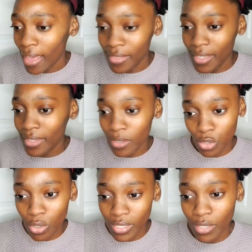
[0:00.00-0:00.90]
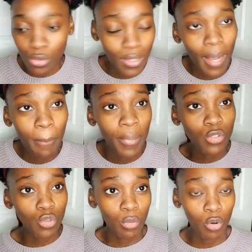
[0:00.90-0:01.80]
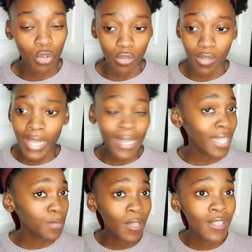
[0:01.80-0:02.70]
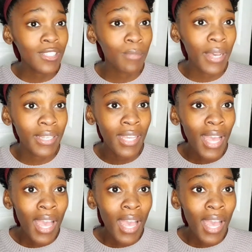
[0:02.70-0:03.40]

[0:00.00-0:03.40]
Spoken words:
And then they told us to come back tomorrow. Hey guys, pay that money.